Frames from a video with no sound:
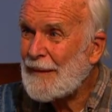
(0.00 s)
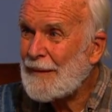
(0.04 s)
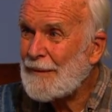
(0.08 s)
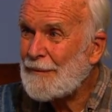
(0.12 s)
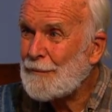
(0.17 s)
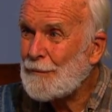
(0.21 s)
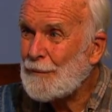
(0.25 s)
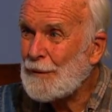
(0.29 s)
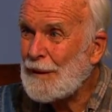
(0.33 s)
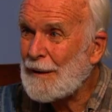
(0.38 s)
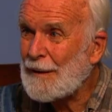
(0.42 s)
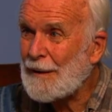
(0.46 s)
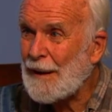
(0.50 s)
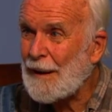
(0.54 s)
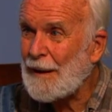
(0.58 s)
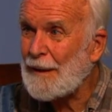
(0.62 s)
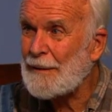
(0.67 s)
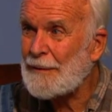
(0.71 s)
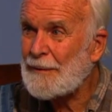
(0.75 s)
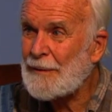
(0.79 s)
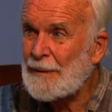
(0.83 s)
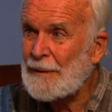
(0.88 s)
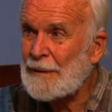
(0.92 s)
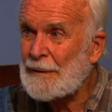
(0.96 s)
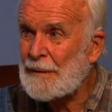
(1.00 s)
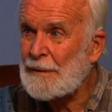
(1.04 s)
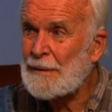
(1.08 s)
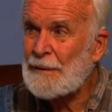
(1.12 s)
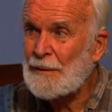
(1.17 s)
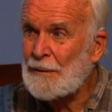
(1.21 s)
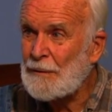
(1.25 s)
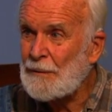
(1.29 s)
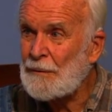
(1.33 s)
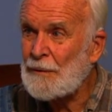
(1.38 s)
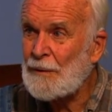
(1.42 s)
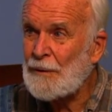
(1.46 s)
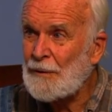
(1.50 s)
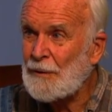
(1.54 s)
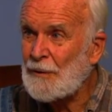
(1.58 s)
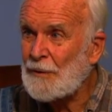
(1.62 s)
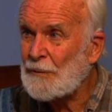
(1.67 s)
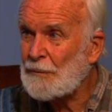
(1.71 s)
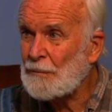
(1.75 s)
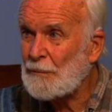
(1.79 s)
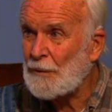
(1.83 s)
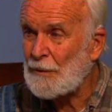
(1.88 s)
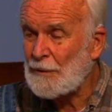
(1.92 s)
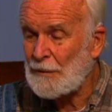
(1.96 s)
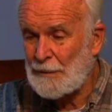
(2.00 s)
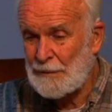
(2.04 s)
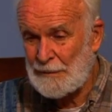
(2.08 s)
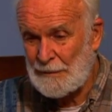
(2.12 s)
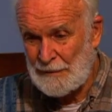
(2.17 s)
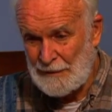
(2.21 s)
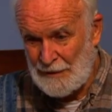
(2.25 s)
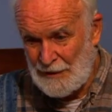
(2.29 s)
realizing that unions were,